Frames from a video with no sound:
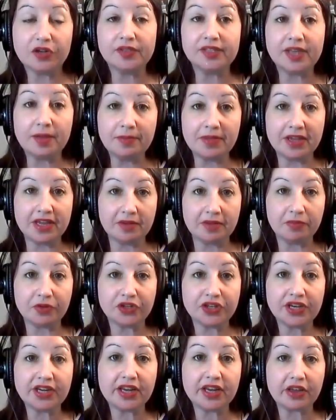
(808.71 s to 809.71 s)
something in
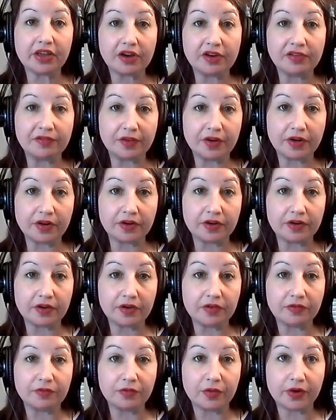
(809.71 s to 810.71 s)
particular
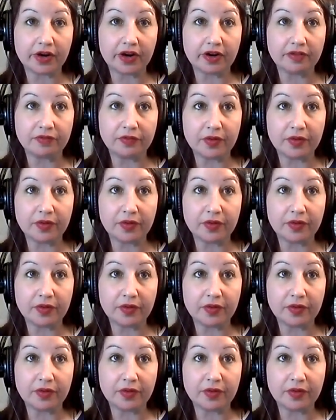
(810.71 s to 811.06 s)
for